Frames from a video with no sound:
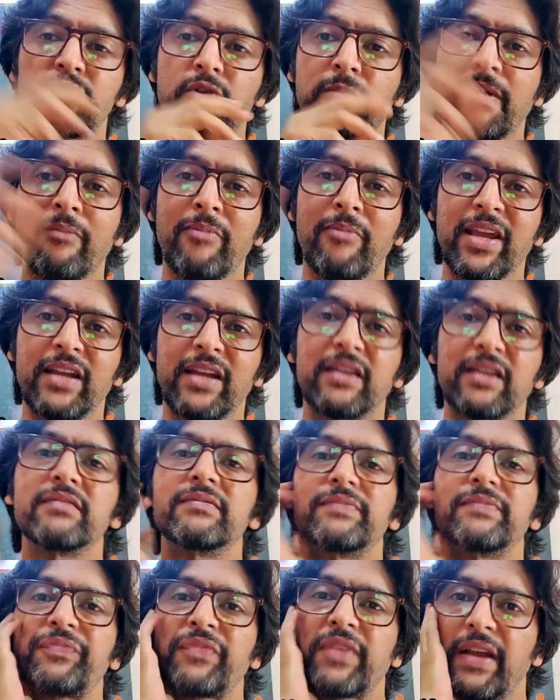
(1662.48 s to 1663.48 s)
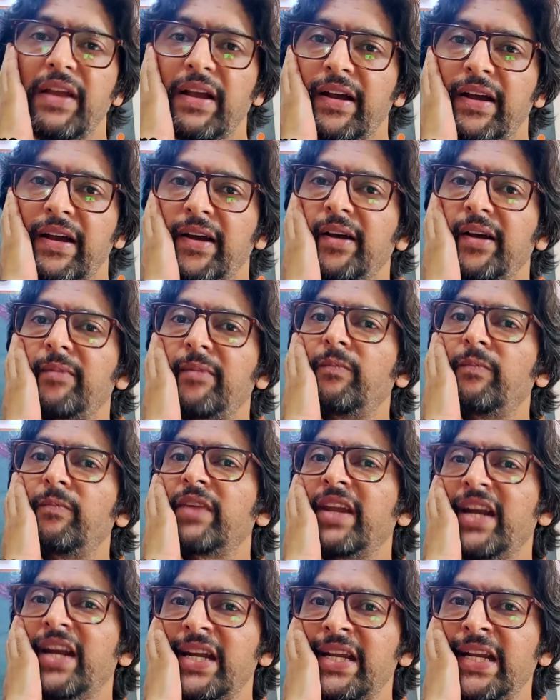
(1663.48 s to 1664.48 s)
go public
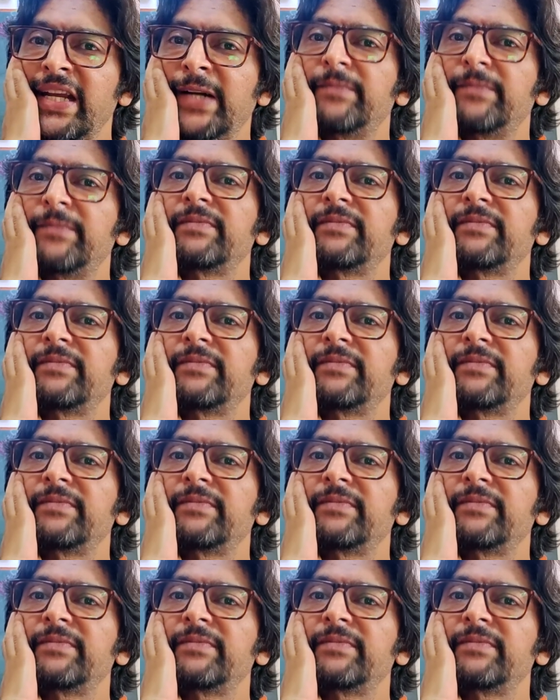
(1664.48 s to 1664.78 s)
in India.